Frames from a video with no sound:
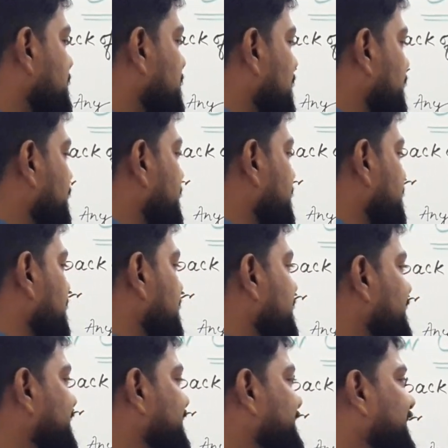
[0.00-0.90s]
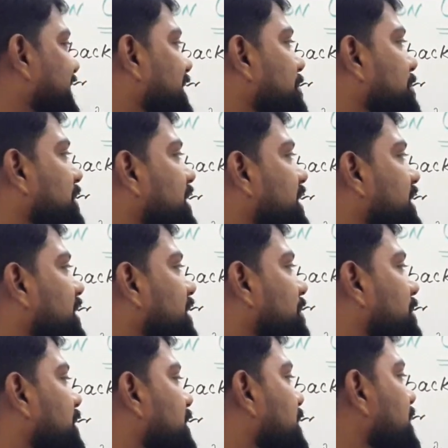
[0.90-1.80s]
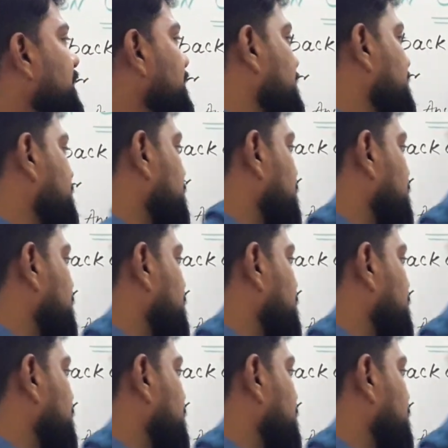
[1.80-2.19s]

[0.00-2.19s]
surface in the same medium is